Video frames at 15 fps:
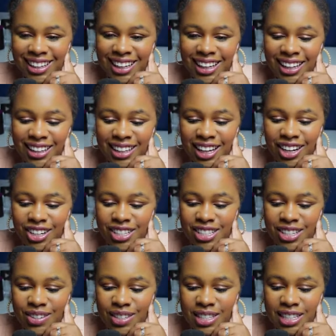They are
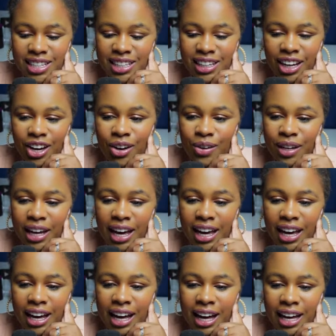so silly. Okay,
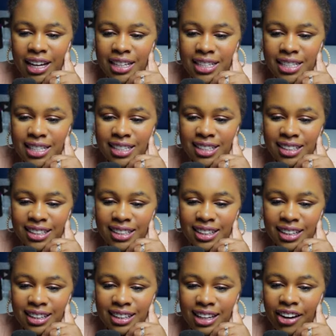guys.
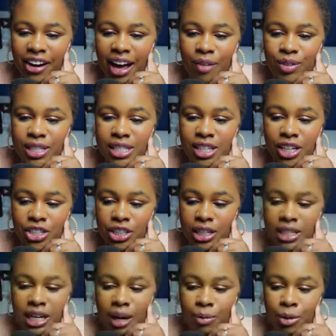They're having such a good time.